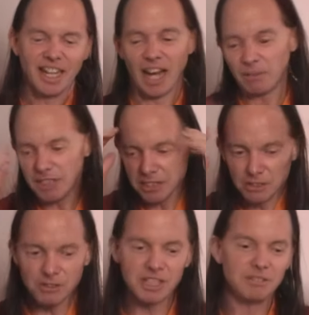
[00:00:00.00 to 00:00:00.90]
how many
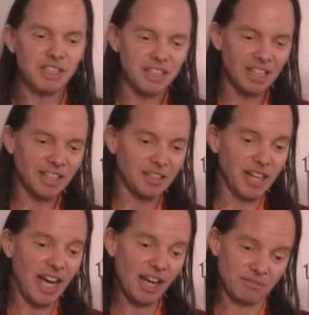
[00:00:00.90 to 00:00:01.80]
new TV stars can
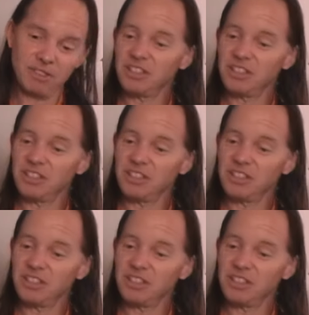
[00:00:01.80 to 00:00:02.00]
you have?